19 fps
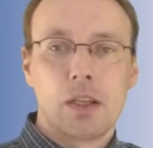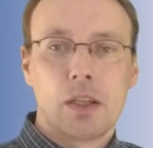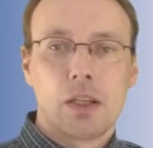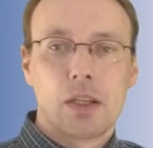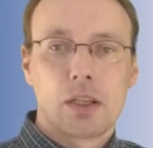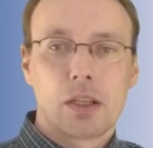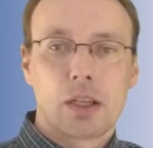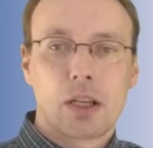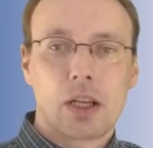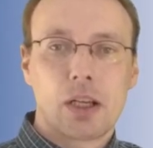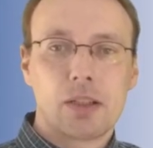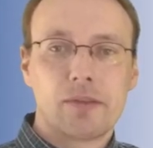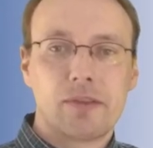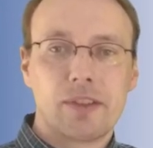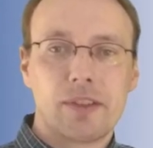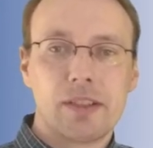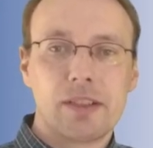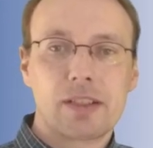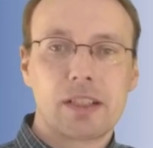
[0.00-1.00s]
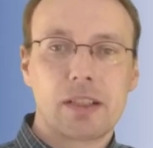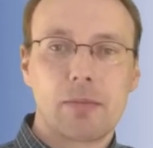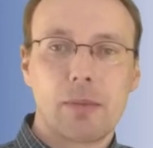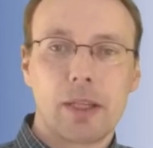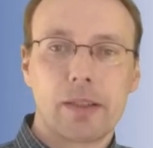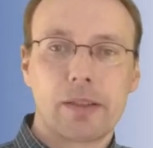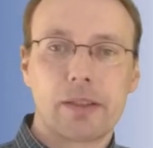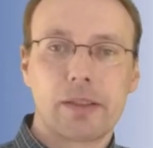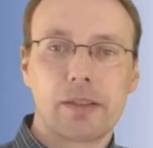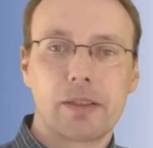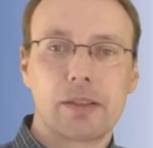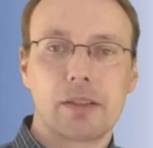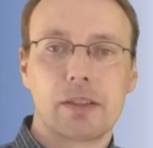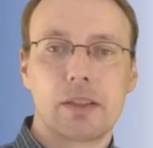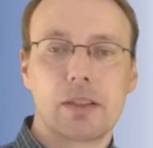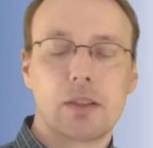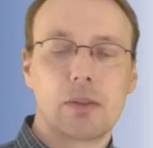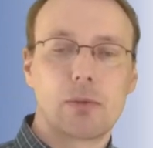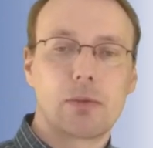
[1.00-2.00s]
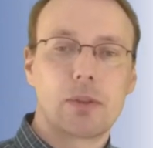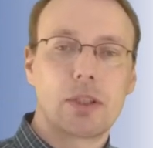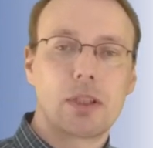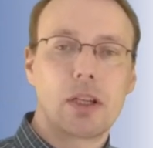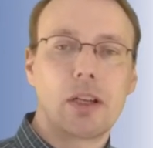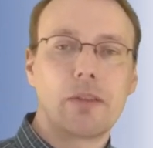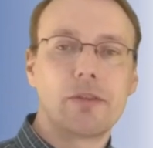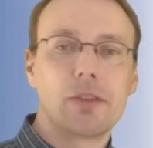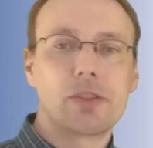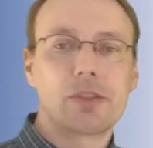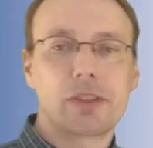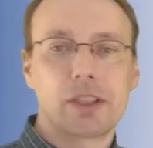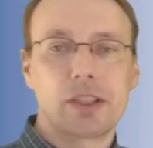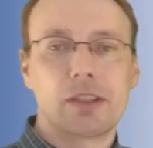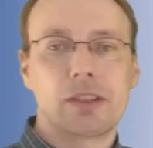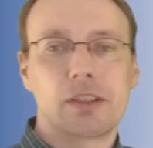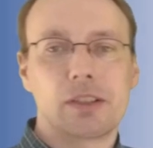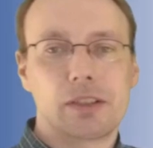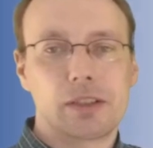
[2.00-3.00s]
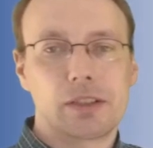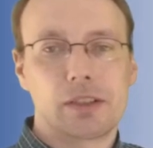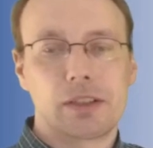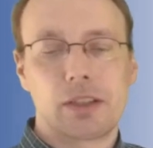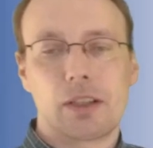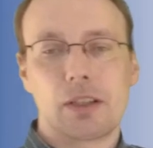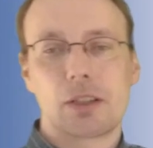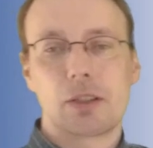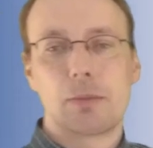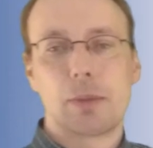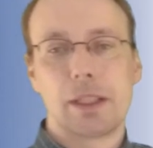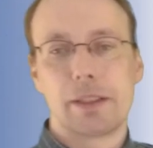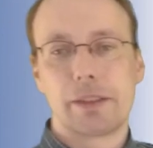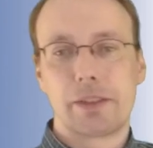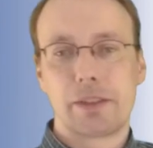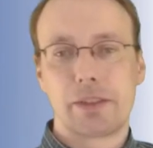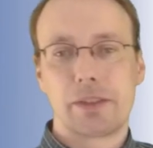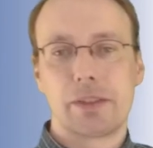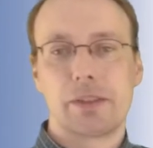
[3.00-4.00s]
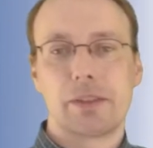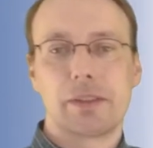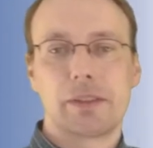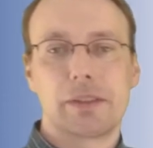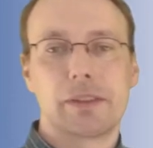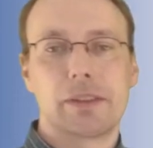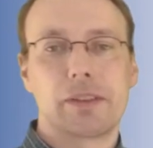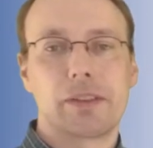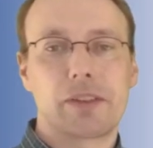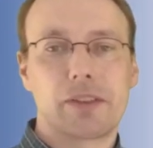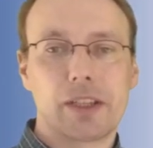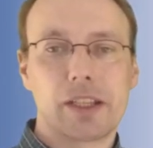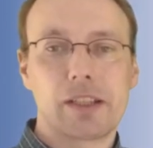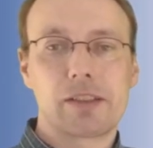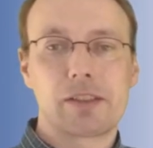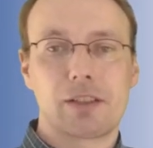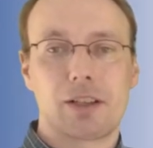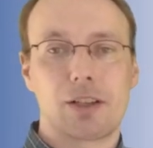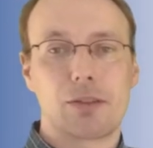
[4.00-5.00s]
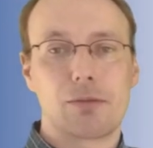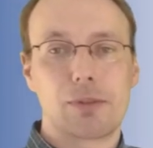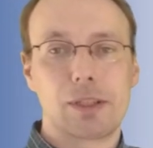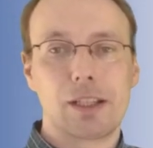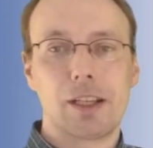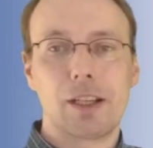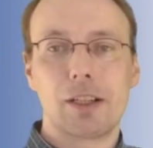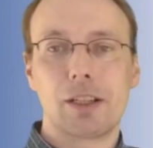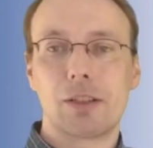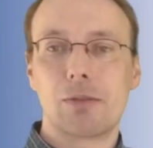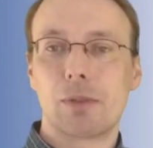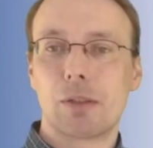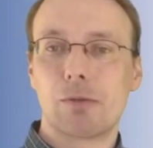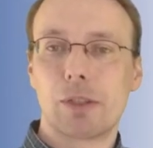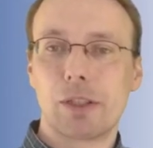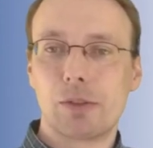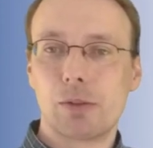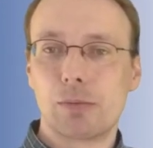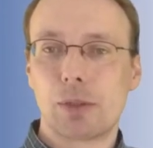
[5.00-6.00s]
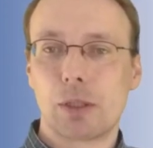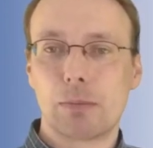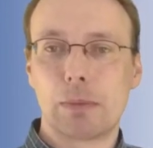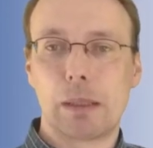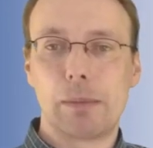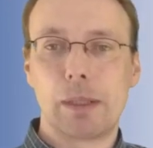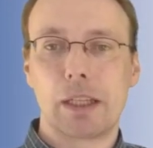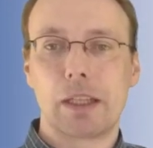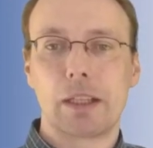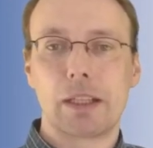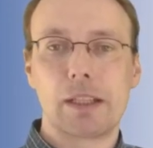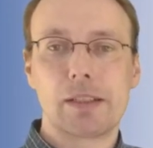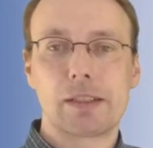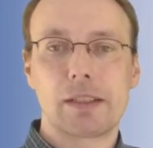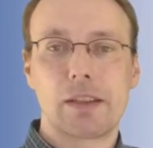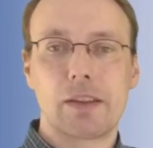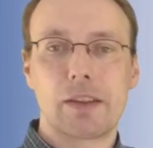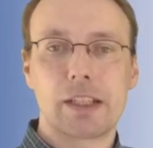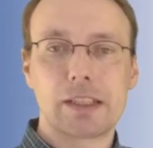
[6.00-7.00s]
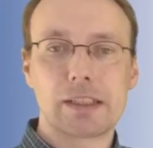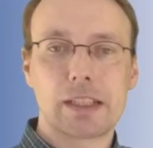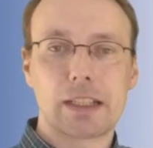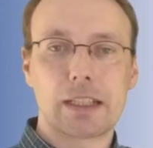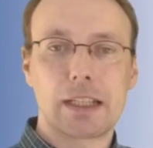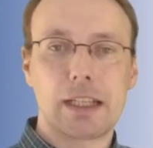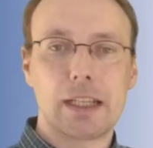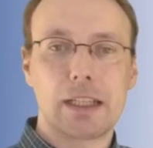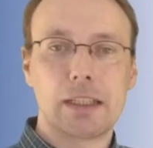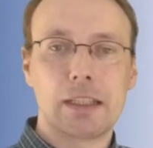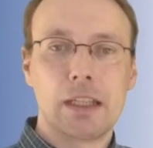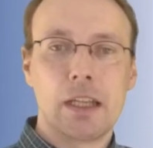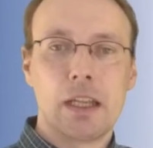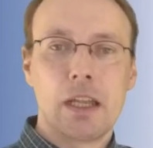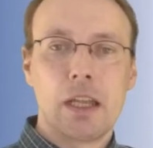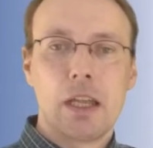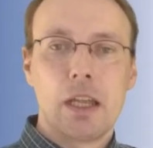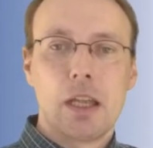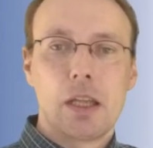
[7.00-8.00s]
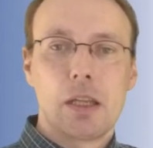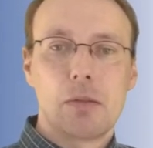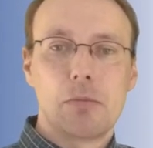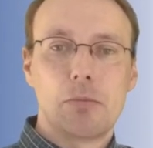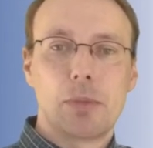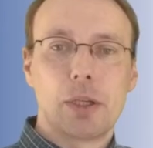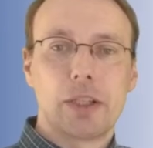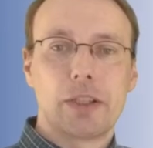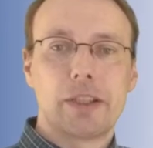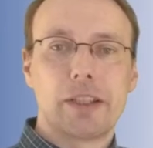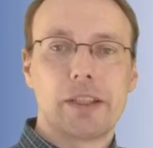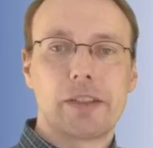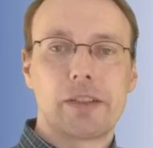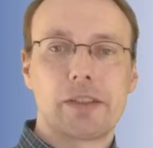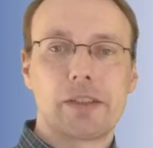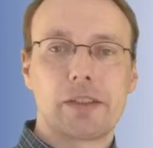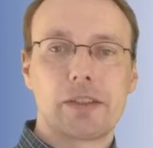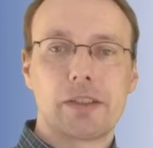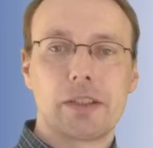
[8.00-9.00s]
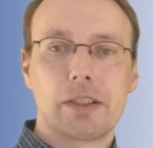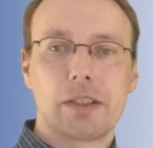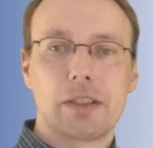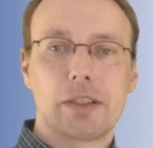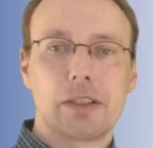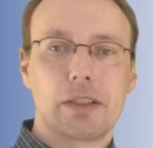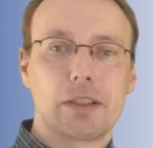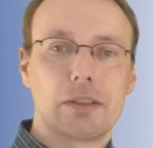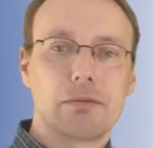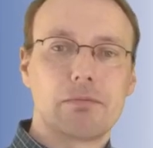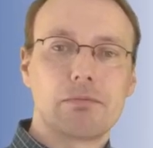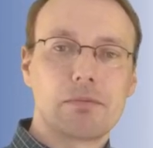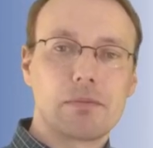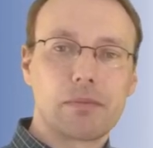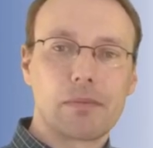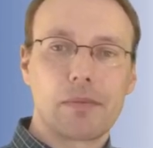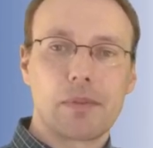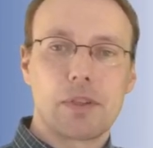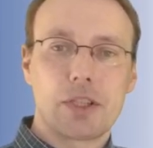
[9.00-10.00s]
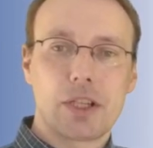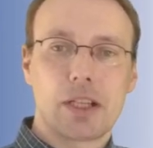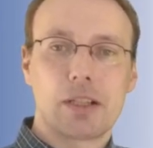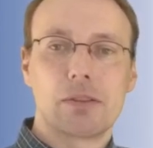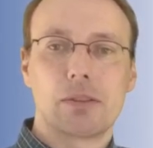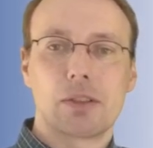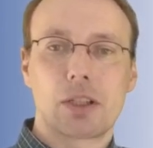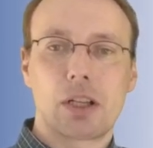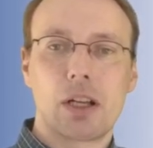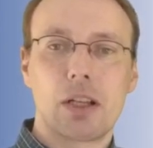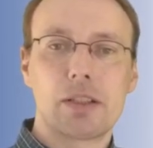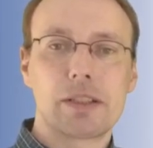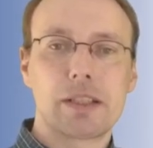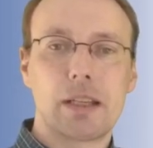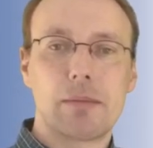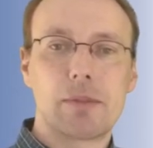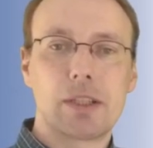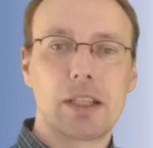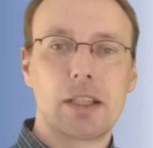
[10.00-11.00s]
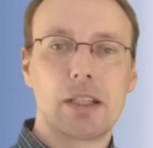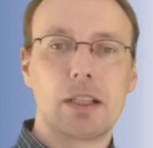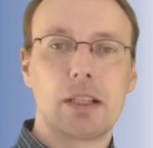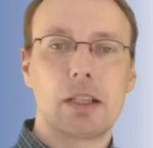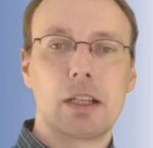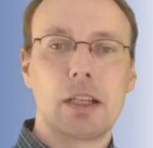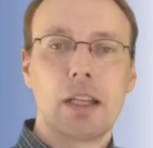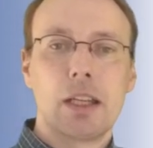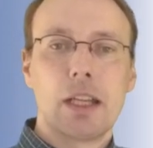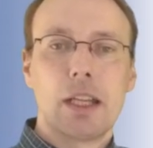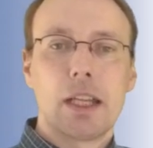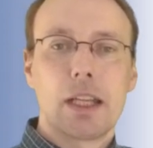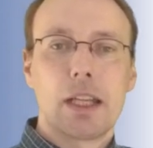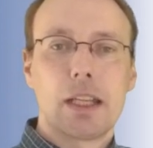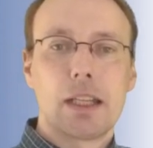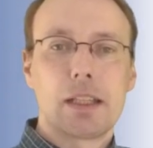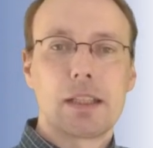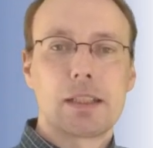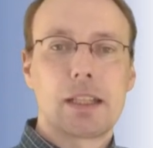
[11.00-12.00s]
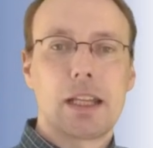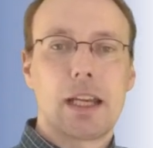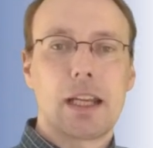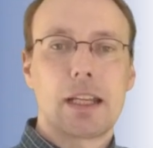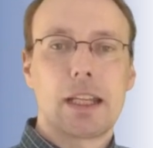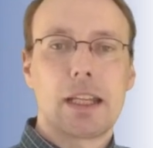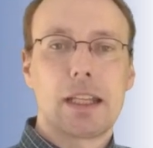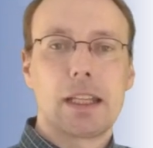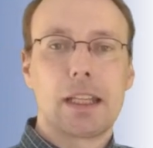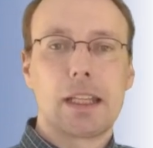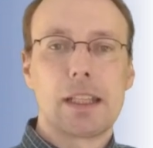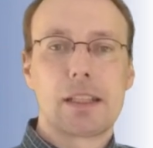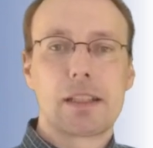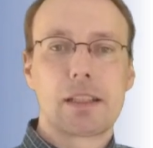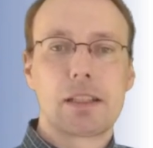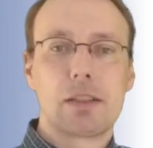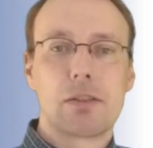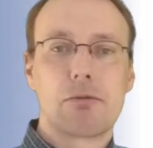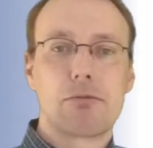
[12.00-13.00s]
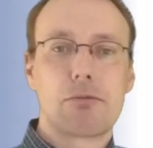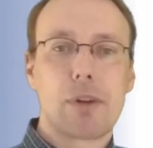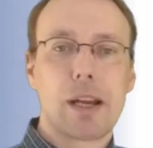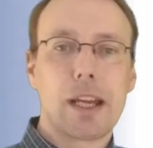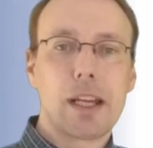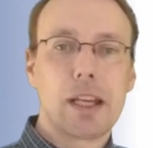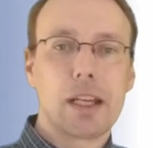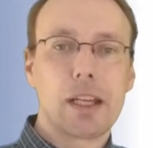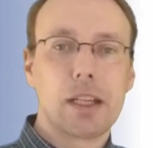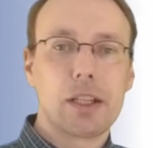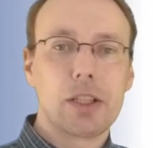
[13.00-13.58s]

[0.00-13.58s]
Confidence limit, we're obviously going to talk about things that are related when we do probabilities and things like that. But the general concept here is that it's the range